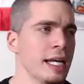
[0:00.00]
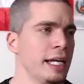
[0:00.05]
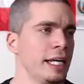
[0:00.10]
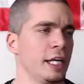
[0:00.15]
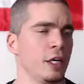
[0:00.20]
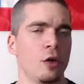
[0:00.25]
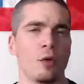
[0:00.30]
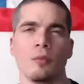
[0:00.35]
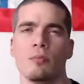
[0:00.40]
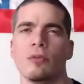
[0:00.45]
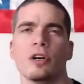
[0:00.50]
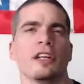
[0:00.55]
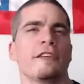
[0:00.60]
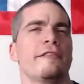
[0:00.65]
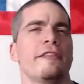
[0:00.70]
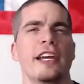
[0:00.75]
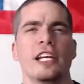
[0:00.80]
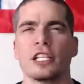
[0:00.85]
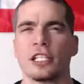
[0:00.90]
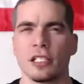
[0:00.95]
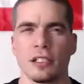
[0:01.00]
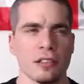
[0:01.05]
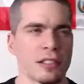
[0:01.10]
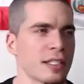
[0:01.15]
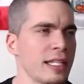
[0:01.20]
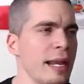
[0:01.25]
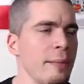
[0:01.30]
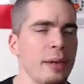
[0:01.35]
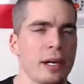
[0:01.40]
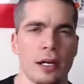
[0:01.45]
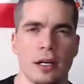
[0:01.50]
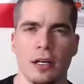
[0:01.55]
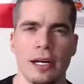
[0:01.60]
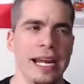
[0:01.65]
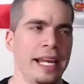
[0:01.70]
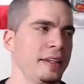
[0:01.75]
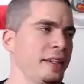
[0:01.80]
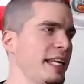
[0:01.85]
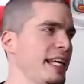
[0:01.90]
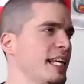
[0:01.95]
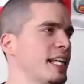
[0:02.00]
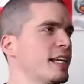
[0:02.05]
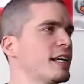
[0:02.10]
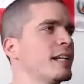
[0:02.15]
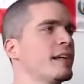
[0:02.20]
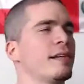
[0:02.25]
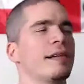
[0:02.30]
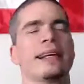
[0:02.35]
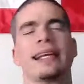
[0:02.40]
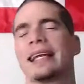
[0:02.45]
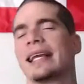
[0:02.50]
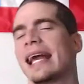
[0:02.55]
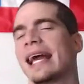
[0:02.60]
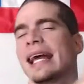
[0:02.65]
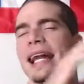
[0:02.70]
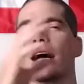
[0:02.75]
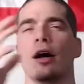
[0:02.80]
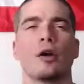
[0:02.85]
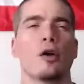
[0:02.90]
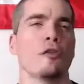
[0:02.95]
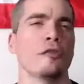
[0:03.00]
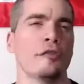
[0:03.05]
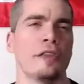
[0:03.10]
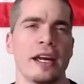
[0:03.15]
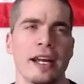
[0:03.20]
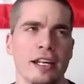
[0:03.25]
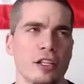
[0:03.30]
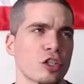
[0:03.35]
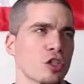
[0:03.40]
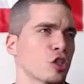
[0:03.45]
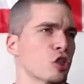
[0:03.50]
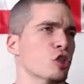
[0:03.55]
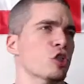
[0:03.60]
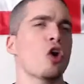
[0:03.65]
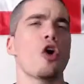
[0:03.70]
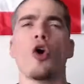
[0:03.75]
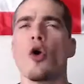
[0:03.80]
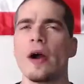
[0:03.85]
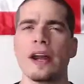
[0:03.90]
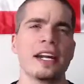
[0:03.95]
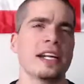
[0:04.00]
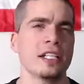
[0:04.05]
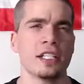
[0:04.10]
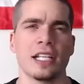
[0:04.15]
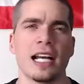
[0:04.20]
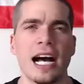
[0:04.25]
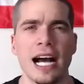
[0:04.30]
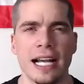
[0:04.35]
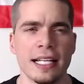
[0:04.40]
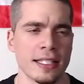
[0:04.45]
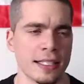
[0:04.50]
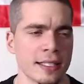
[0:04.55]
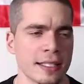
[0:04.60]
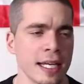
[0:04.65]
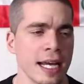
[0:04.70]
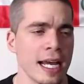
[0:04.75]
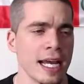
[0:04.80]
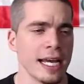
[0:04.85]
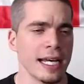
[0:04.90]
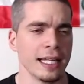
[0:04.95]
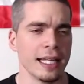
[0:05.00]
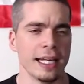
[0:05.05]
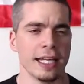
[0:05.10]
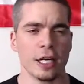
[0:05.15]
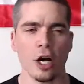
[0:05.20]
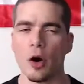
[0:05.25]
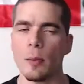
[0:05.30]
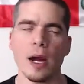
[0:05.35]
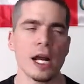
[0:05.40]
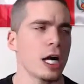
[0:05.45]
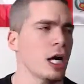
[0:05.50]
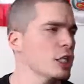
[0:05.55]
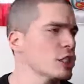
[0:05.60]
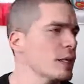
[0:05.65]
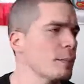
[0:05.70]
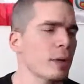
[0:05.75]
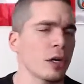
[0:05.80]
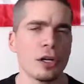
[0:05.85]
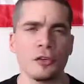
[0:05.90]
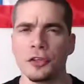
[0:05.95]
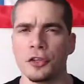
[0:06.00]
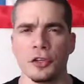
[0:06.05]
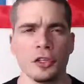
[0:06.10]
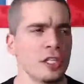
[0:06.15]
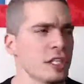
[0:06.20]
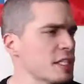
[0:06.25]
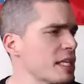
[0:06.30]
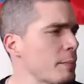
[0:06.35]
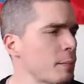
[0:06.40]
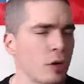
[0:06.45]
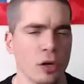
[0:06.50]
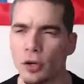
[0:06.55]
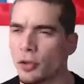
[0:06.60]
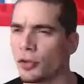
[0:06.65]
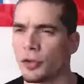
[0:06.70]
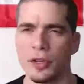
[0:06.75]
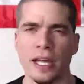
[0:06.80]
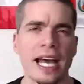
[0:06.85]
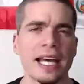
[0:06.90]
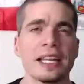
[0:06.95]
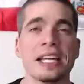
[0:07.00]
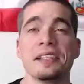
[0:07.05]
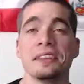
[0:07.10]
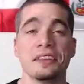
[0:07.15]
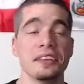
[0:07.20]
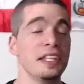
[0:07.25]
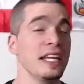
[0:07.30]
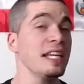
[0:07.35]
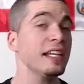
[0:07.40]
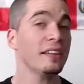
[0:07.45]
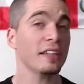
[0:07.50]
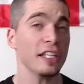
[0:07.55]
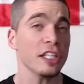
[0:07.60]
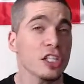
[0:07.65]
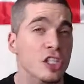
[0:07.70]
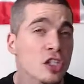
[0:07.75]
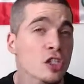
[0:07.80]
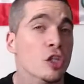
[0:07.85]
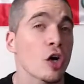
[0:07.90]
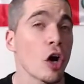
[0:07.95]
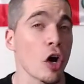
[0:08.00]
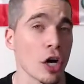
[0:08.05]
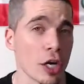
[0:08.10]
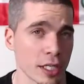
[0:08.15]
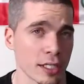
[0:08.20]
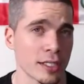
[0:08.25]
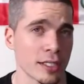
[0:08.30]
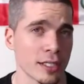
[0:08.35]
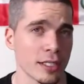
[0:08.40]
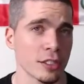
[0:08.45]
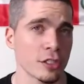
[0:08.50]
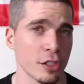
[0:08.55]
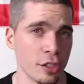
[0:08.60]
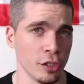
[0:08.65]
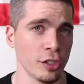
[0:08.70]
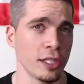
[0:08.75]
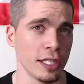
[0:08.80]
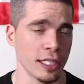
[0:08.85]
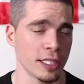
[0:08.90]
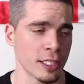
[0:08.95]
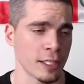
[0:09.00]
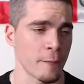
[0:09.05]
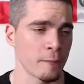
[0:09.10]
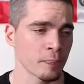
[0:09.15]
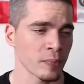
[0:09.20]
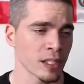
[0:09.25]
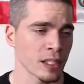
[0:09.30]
motivational seminar, and they get out of there so energized, like, oh my gosh, I'm gonna do this, I'm gonna do that, and they start to do this